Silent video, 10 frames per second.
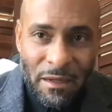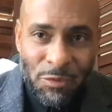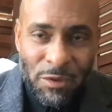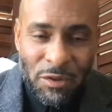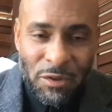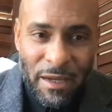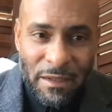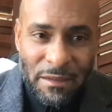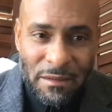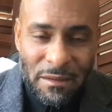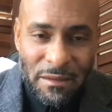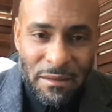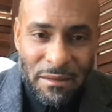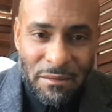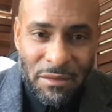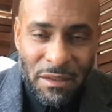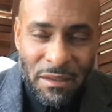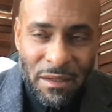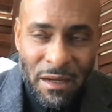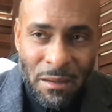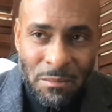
If we look at the